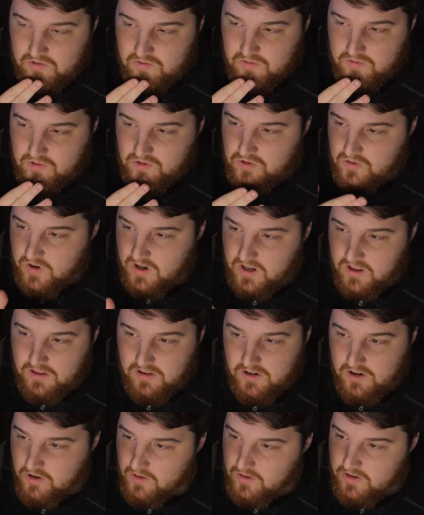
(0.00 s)

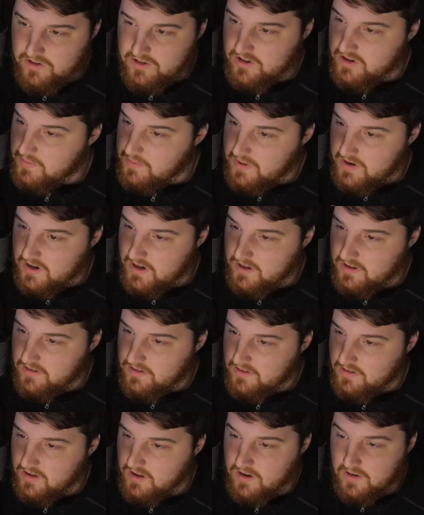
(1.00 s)
Strength, courage,
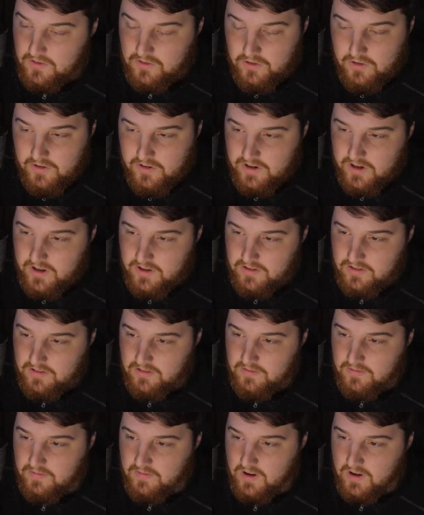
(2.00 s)
independence, and assertiveness,